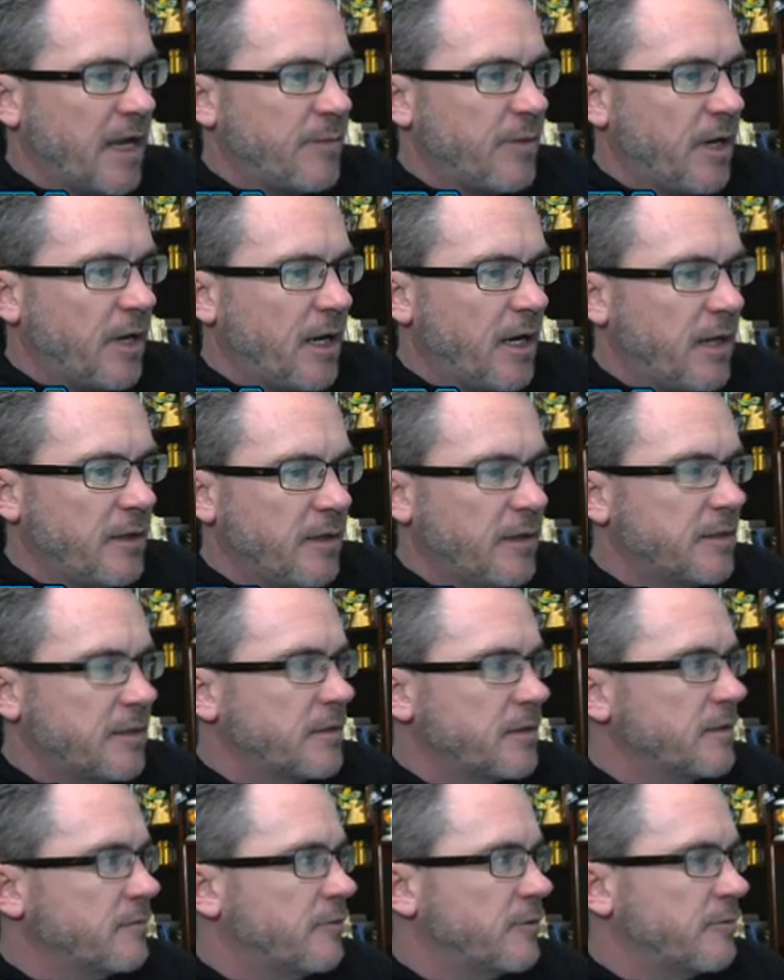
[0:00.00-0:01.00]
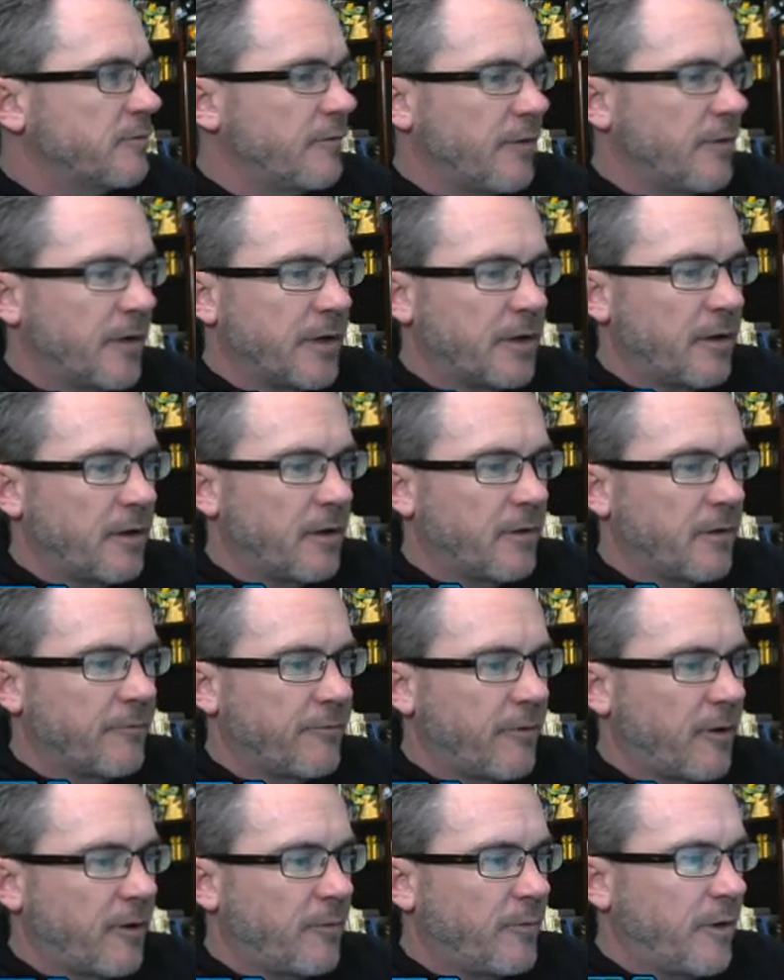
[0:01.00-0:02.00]
Pilot, which we've already done our
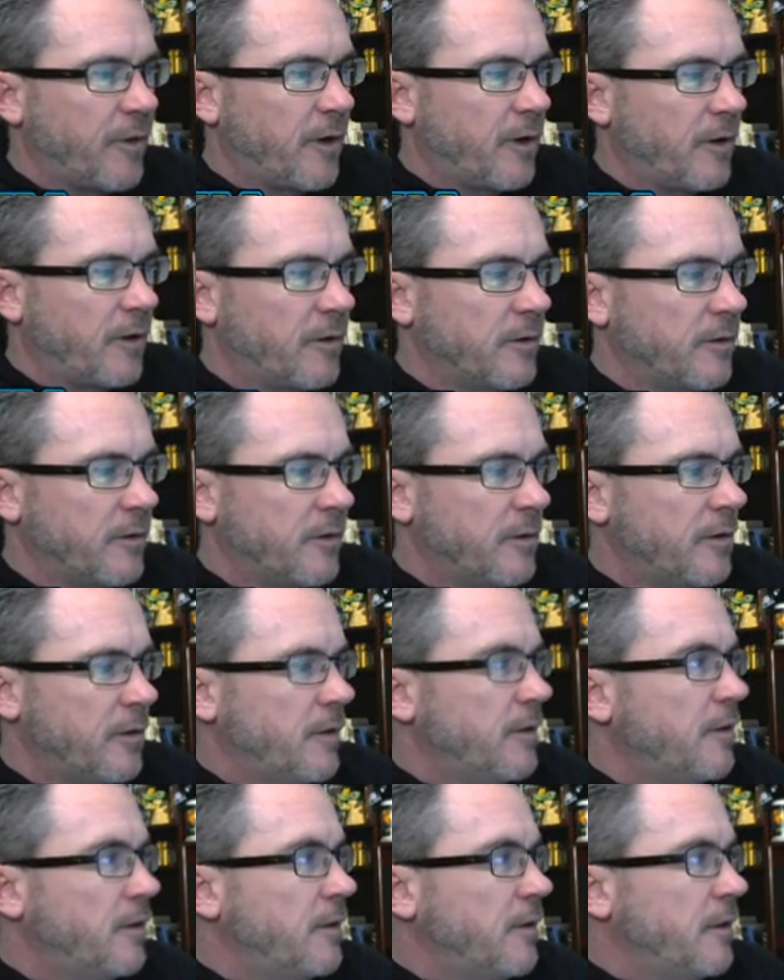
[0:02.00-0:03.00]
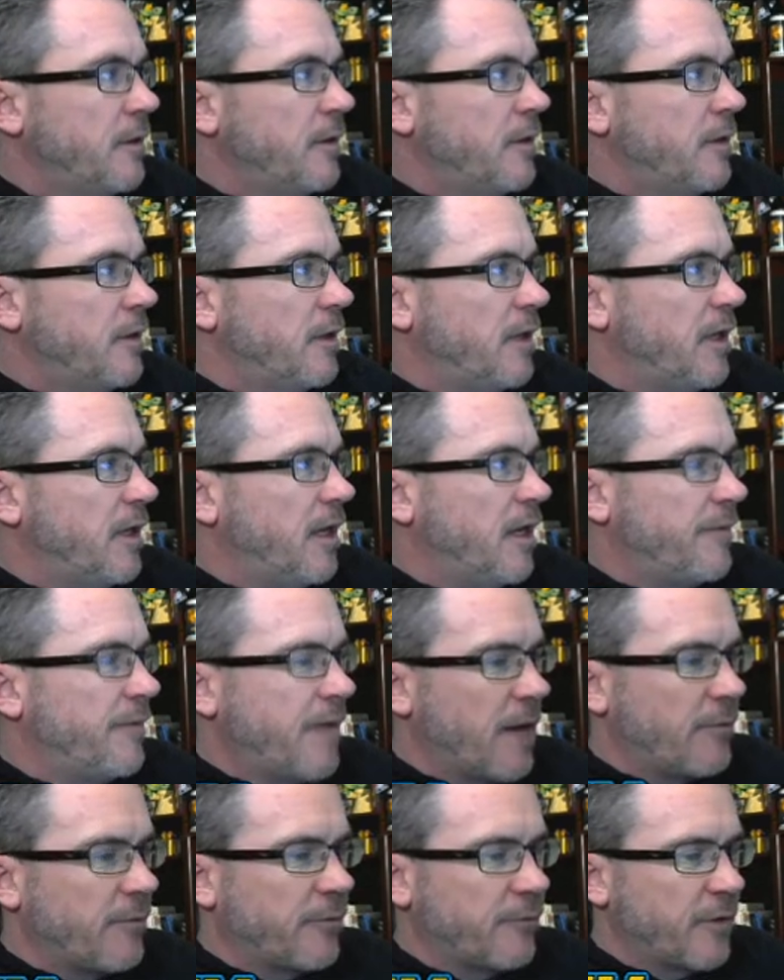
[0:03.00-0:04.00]
farm there. And I'm
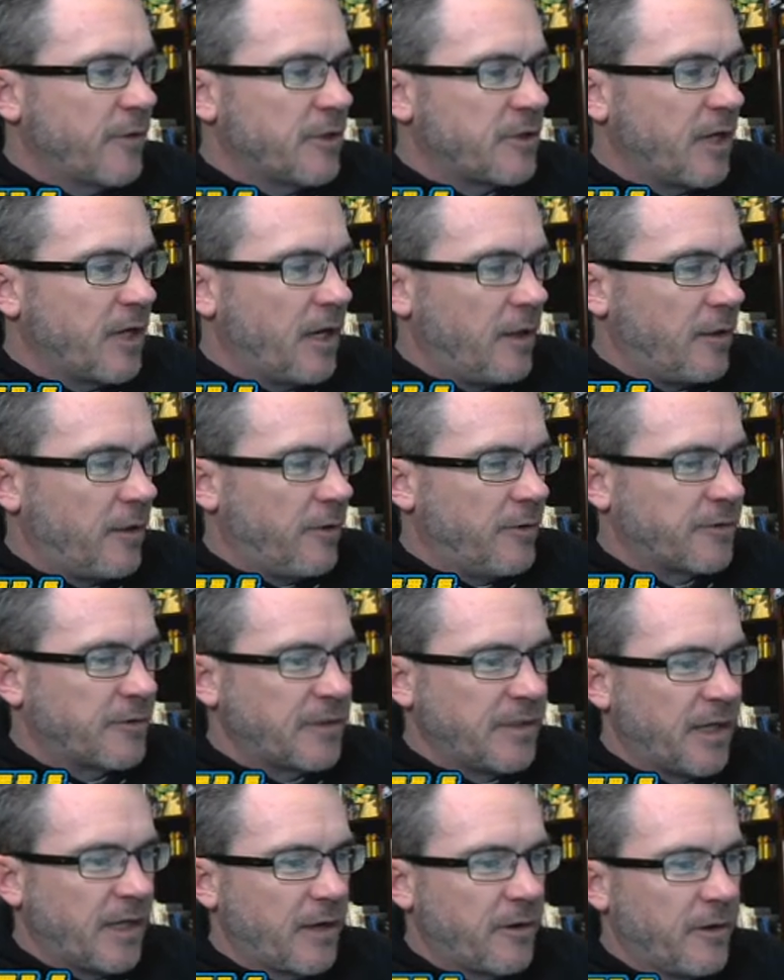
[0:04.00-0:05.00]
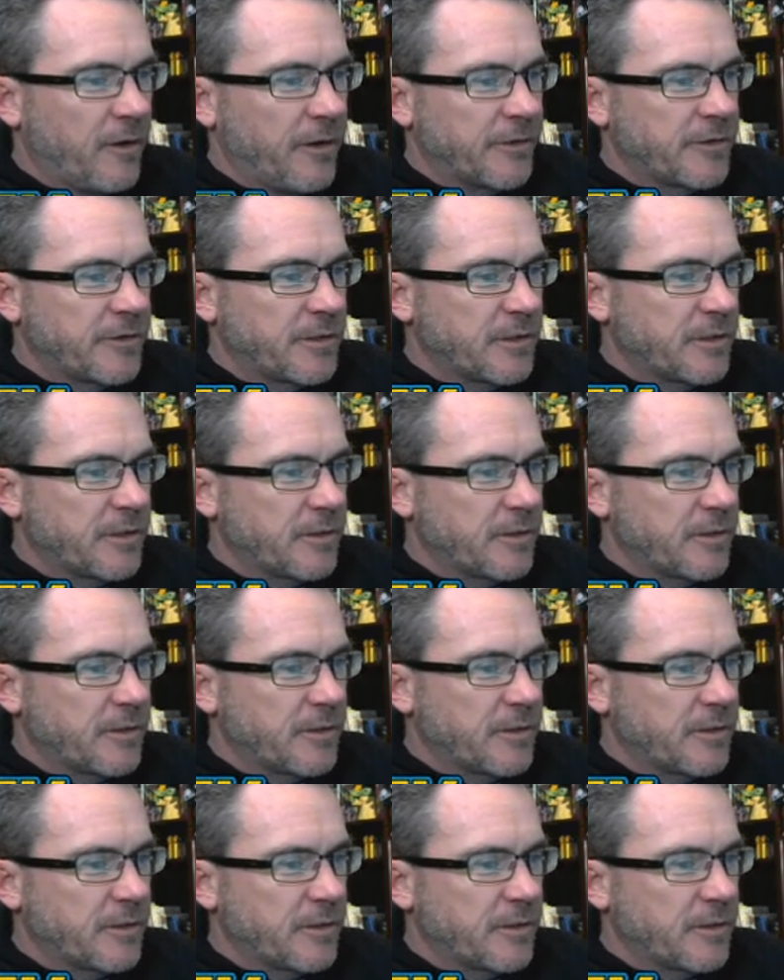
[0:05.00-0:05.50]
not refreshing any of those because that costs